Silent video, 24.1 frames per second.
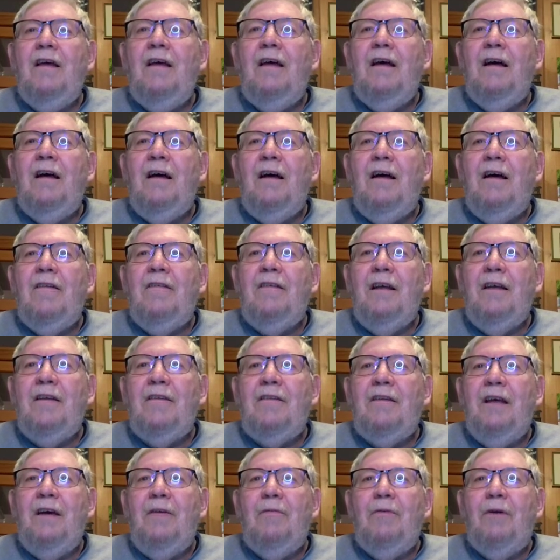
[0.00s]
that
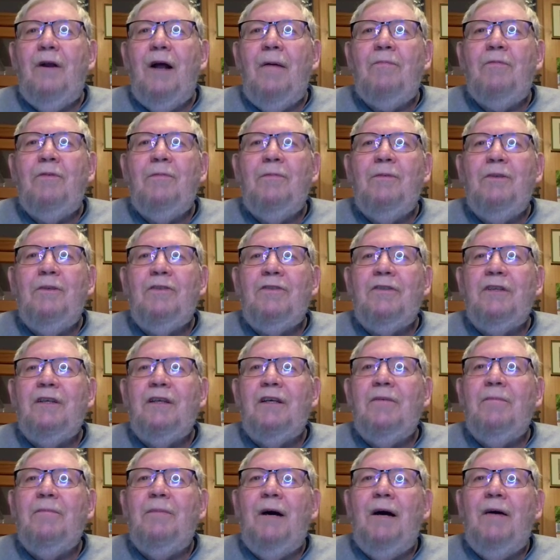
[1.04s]
they were
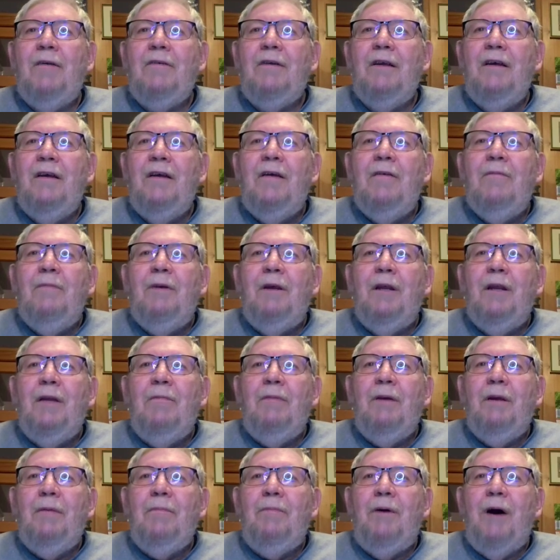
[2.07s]
optimistic about being a
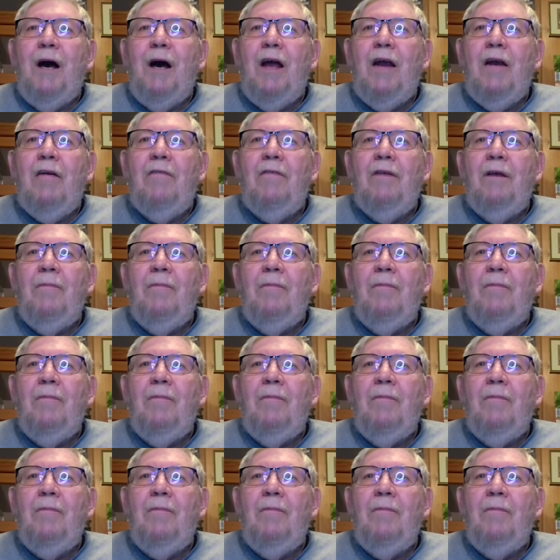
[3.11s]
big buyer.